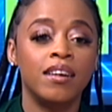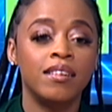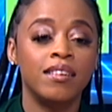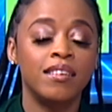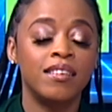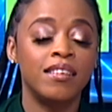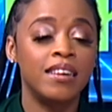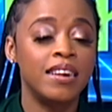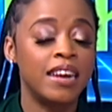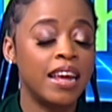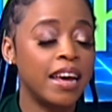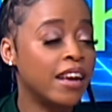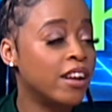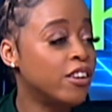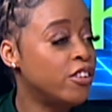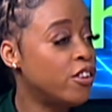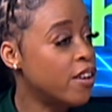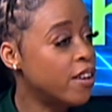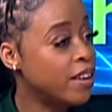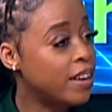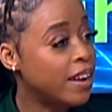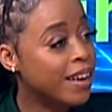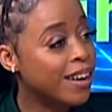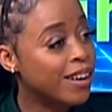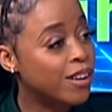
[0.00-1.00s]
Danae
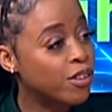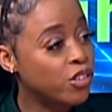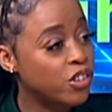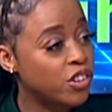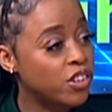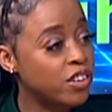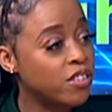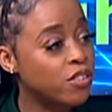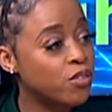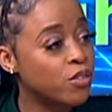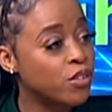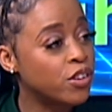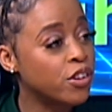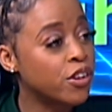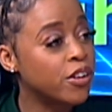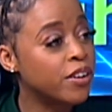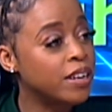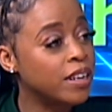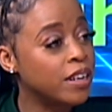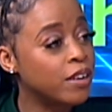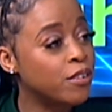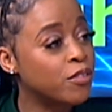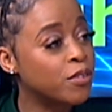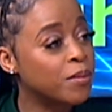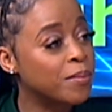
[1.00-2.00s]
Darnell. She's
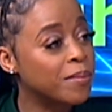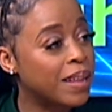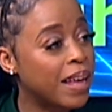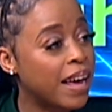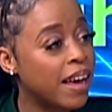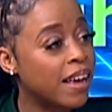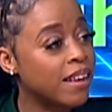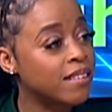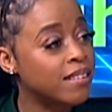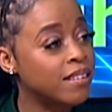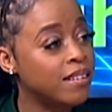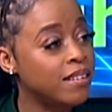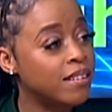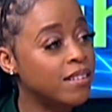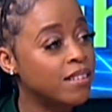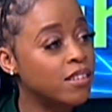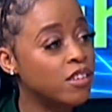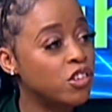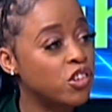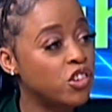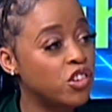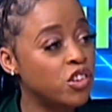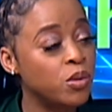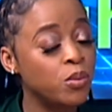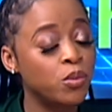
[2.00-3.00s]
returning from last
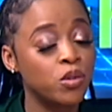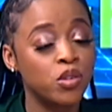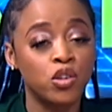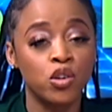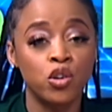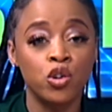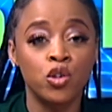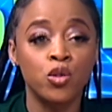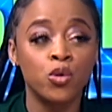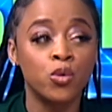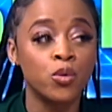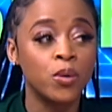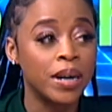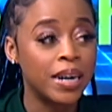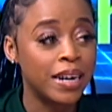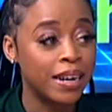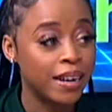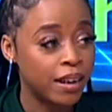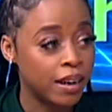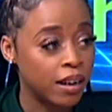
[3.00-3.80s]
season. She was a great